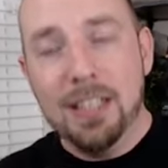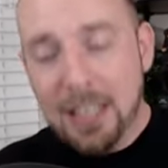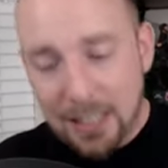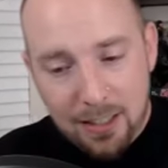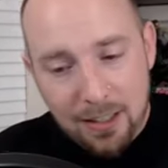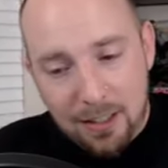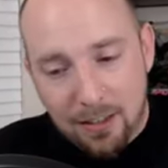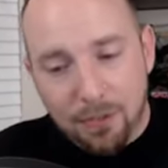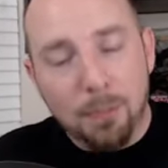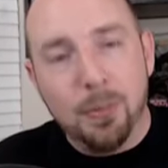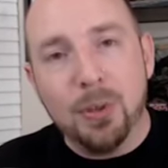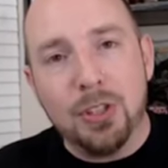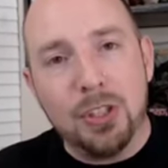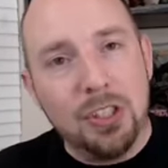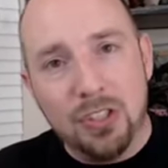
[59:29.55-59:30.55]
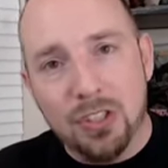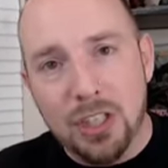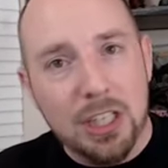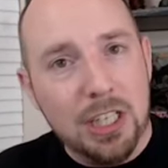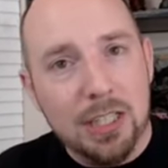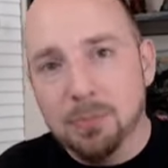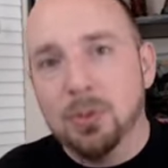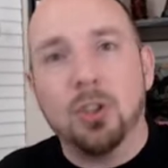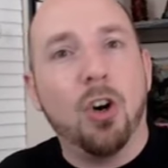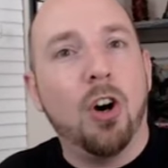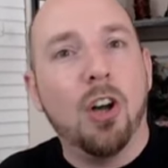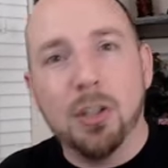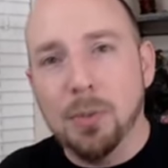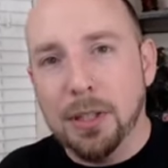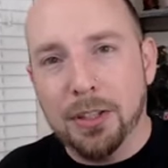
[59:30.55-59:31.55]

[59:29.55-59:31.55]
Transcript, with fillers: He even puts his thumbs all the way